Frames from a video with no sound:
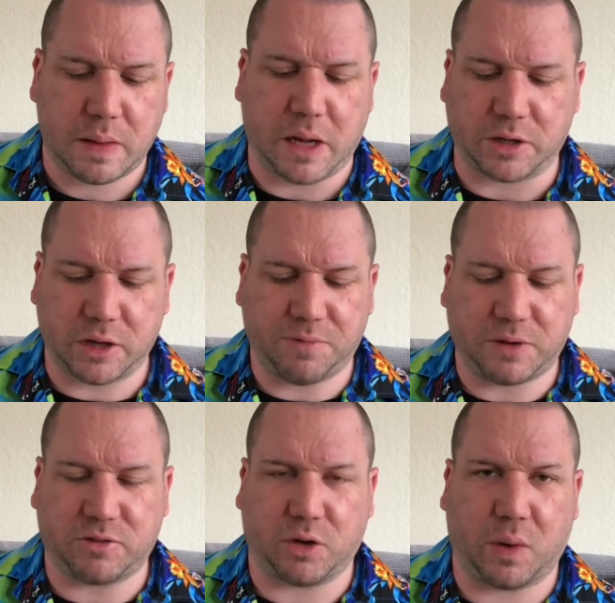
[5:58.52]
I don't know if
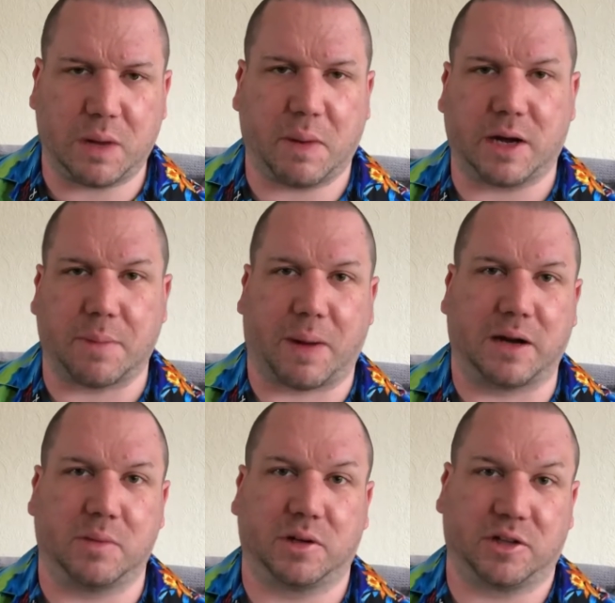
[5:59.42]
that's the Guatemala
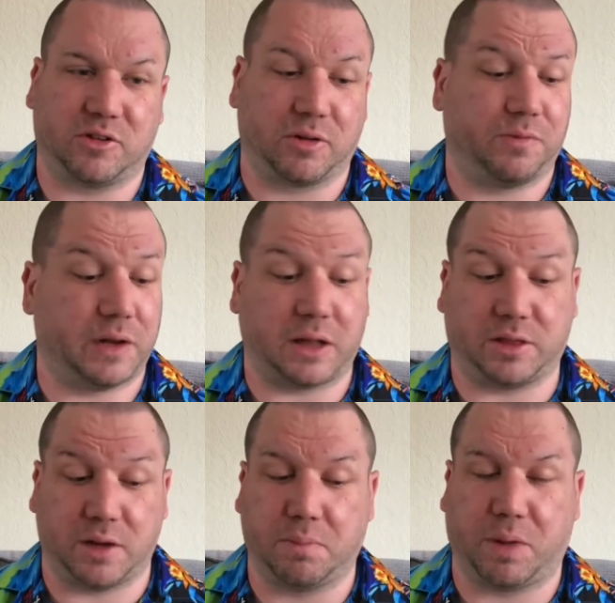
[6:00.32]
Panama, because it's something I
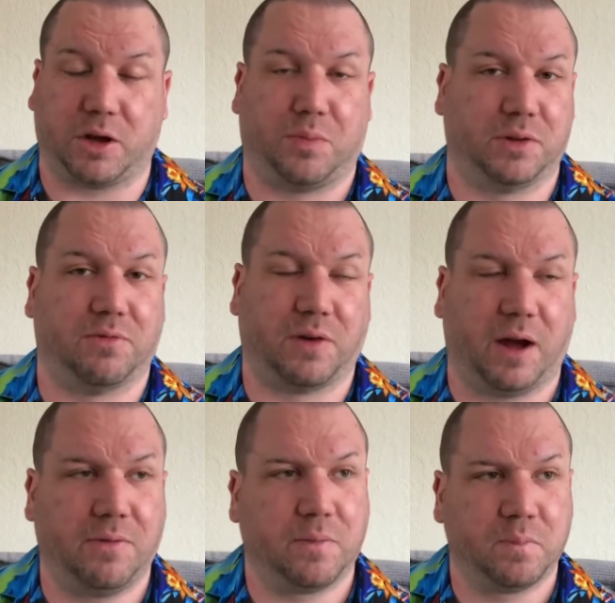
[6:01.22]
didn't pick up on the
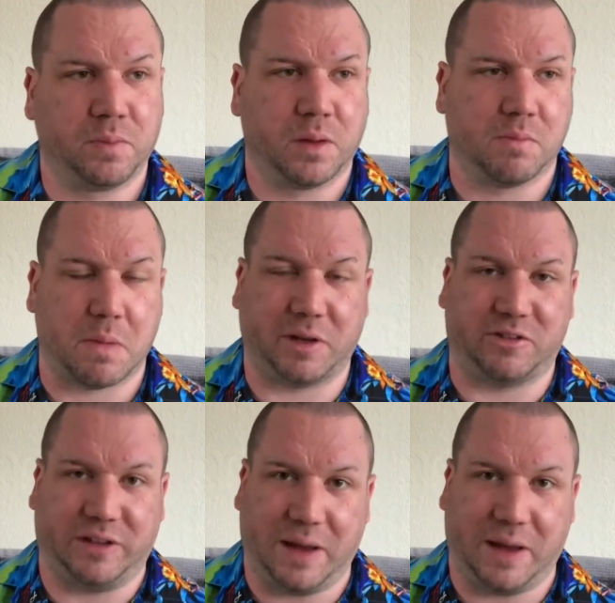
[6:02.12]
five. Maybe it's the